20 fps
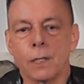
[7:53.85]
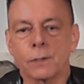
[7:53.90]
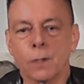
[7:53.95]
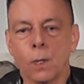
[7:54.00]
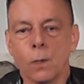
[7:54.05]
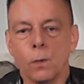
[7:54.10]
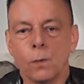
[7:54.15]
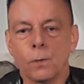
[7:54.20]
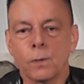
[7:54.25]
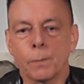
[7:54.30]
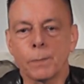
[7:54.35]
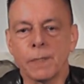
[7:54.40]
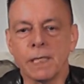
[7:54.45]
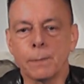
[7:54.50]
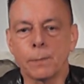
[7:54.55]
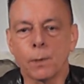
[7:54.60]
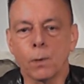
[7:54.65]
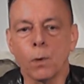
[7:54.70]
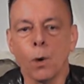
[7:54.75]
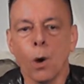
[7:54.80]
told the
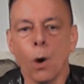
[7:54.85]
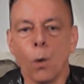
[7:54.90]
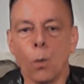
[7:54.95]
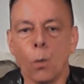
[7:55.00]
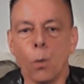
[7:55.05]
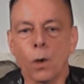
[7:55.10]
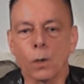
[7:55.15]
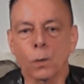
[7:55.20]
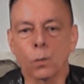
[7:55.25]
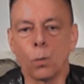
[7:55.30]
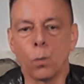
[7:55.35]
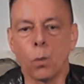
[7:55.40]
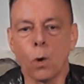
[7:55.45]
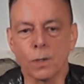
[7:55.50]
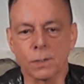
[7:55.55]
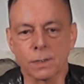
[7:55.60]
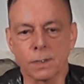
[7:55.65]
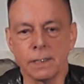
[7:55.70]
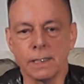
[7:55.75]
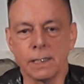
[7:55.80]
people what
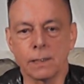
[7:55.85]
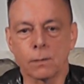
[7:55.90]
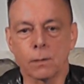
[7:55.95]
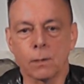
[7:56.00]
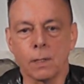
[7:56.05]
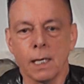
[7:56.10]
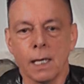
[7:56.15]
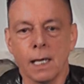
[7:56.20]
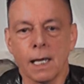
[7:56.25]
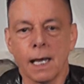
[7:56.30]
was legal,